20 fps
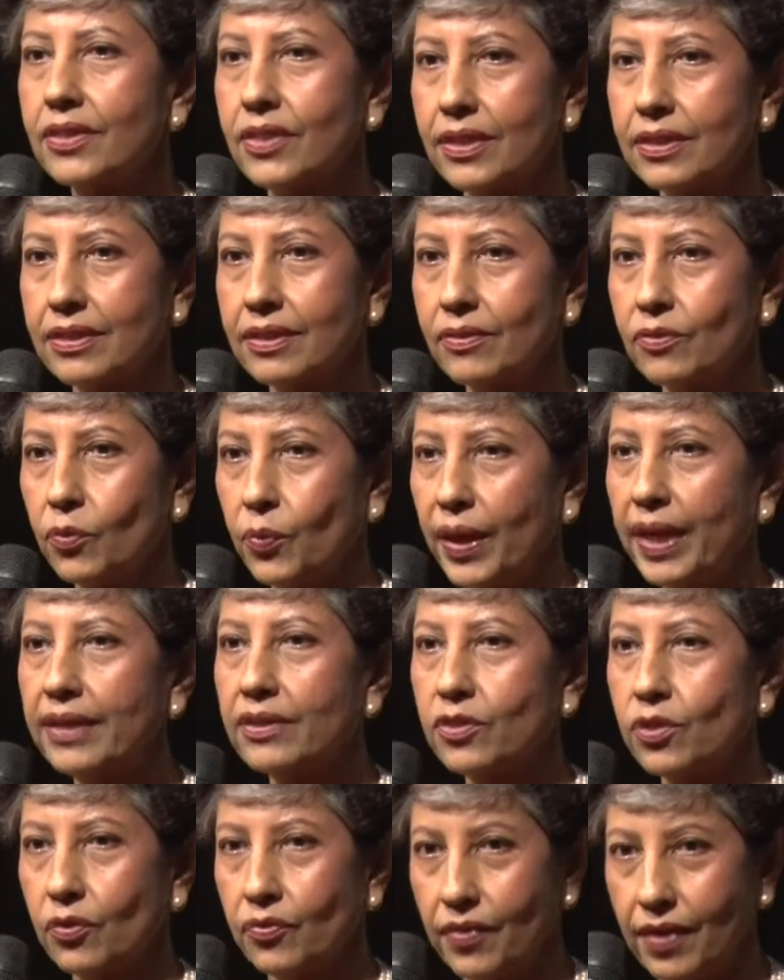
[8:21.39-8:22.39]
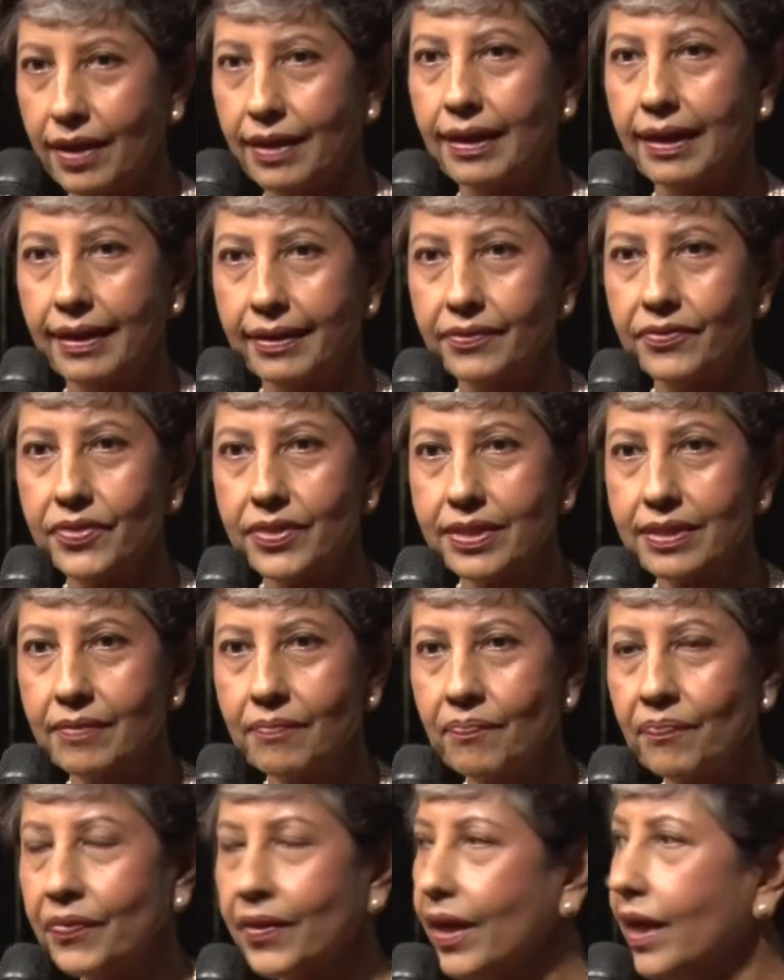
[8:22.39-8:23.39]
certain ways of our lives.
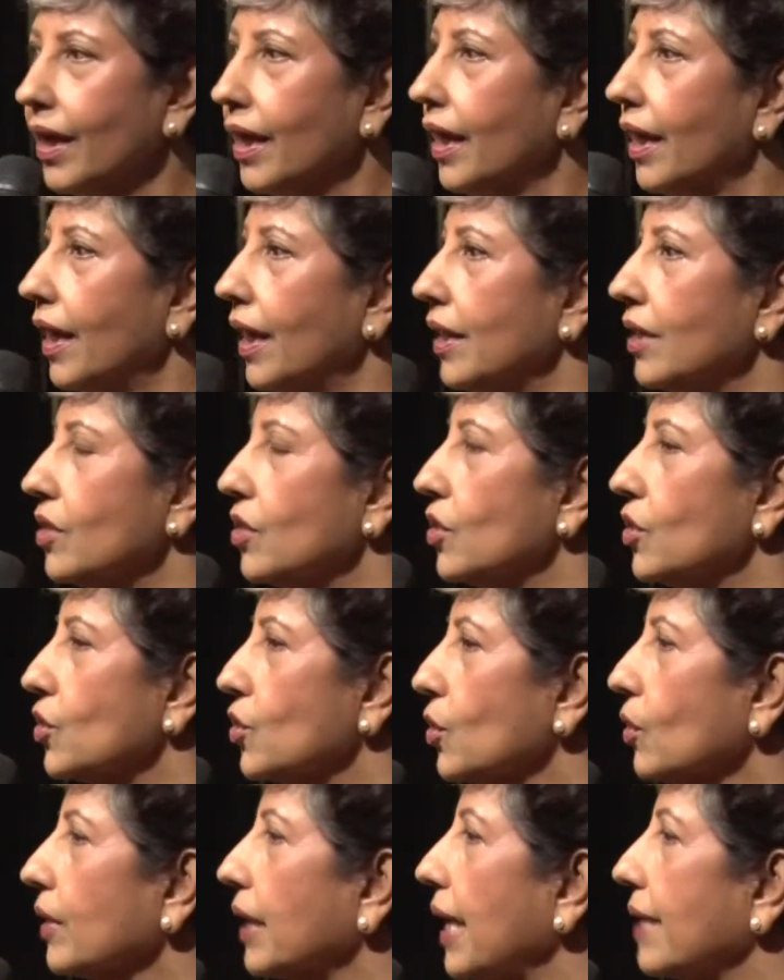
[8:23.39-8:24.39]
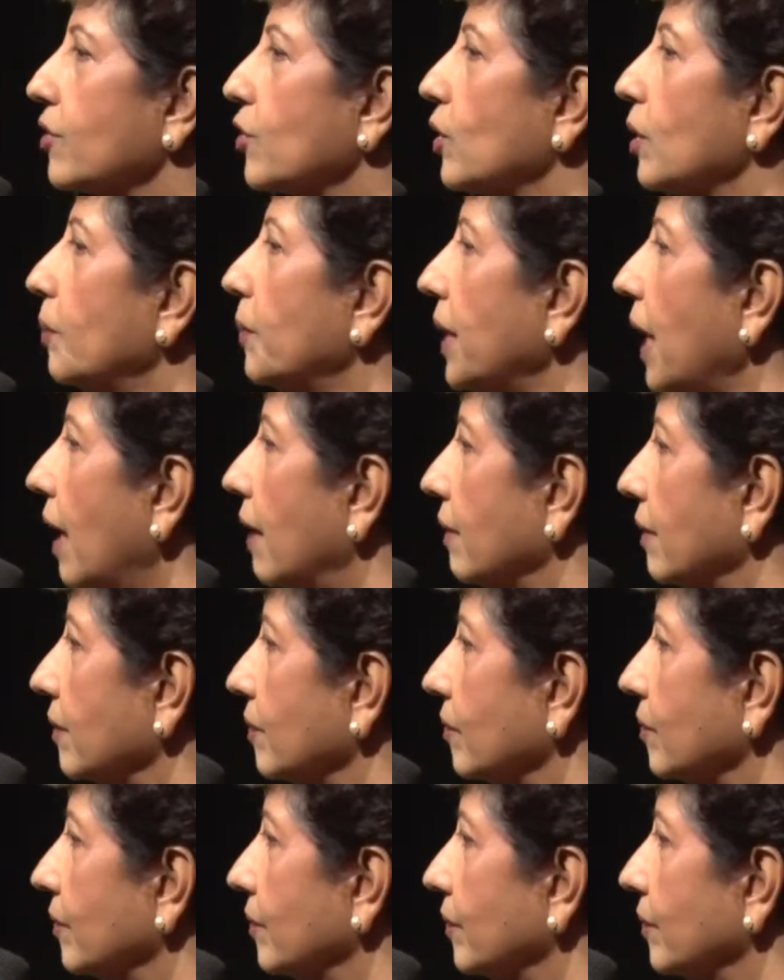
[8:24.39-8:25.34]
So catch them young.